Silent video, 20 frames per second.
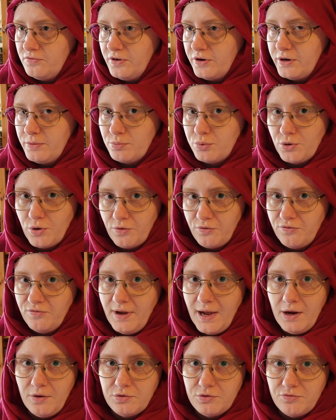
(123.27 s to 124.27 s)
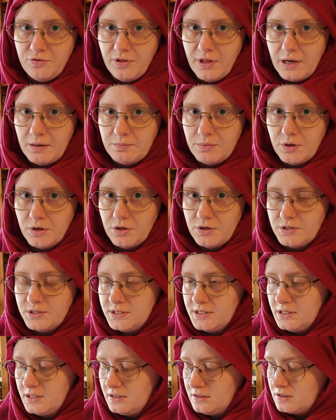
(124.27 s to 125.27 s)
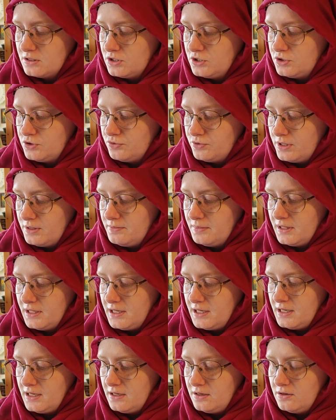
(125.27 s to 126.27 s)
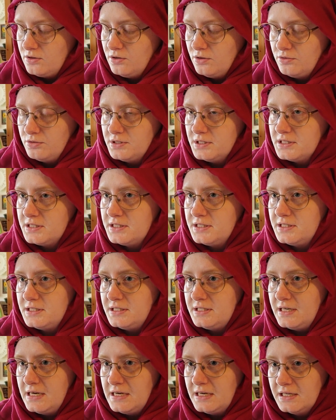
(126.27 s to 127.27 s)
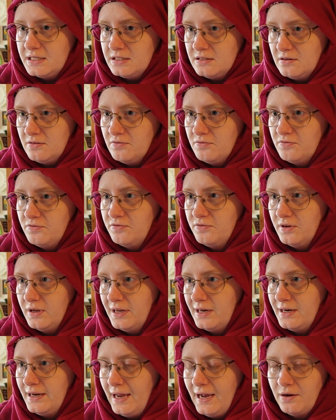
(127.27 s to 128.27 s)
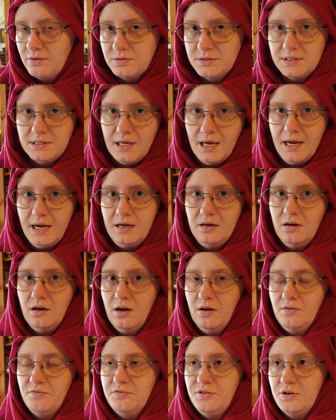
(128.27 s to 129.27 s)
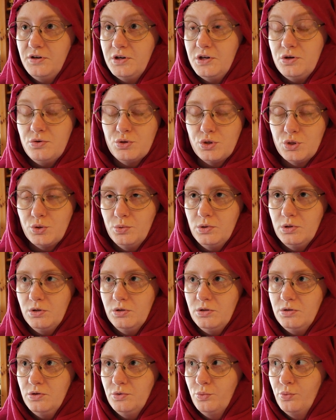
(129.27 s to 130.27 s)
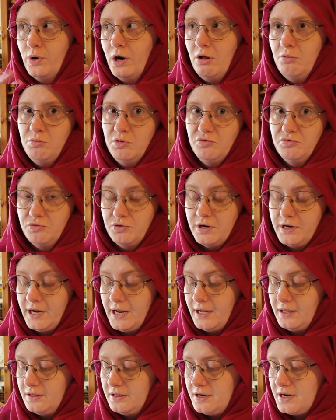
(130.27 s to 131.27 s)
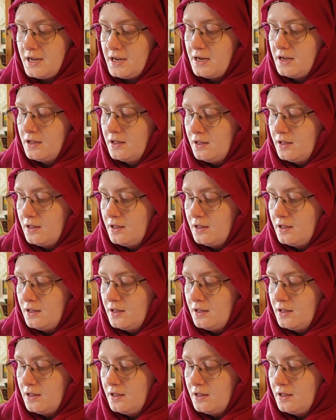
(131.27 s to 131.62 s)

very profound for that person, extremely, distinctive and outside of their usual realm of reality.